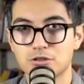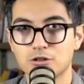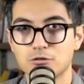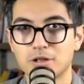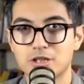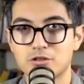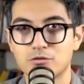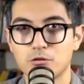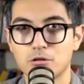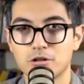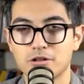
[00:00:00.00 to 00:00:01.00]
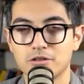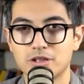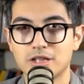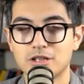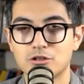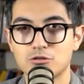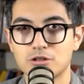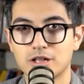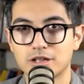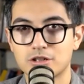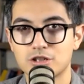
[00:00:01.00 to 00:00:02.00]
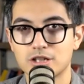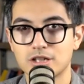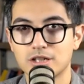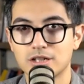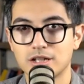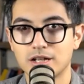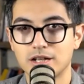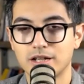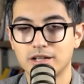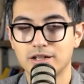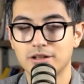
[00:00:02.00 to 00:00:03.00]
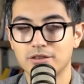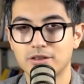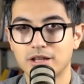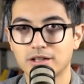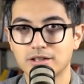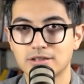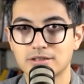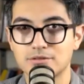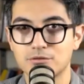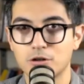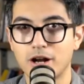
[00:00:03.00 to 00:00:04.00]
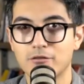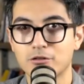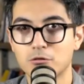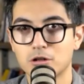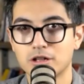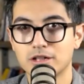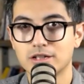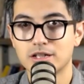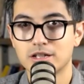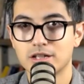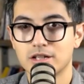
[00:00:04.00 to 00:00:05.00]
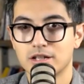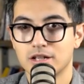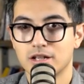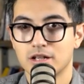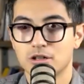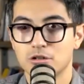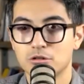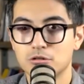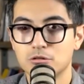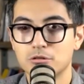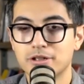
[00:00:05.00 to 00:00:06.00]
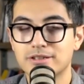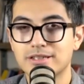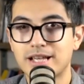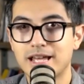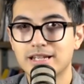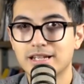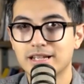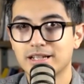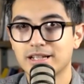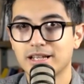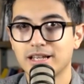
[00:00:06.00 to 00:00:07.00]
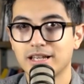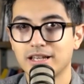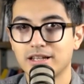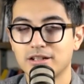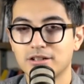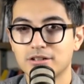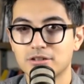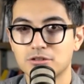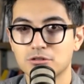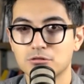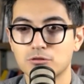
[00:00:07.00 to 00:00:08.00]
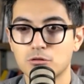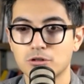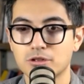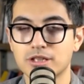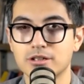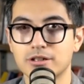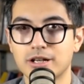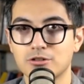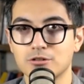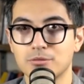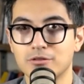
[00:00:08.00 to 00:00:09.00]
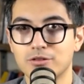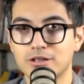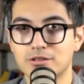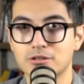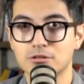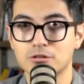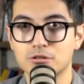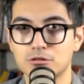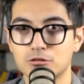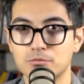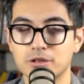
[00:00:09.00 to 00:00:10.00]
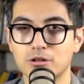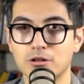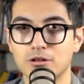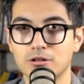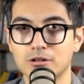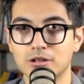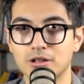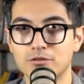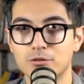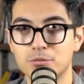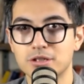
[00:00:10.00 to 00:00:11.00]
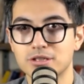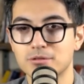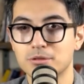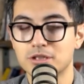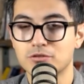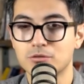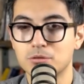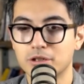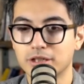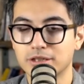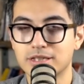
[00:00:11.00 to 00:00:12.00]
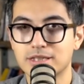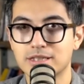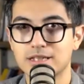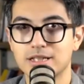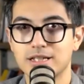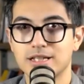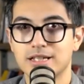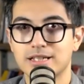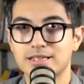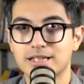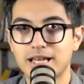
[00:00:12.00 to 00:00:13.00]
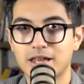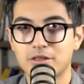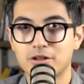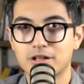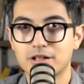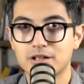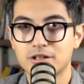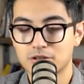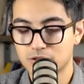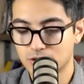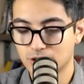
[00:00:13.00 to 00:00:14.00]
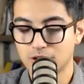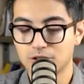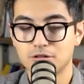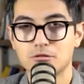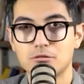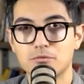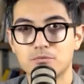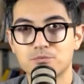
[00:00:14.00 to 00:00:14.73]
so much for the introduction and thanks for everyone who is attending and to of course the international manifesto group and all of the participants for putting this together so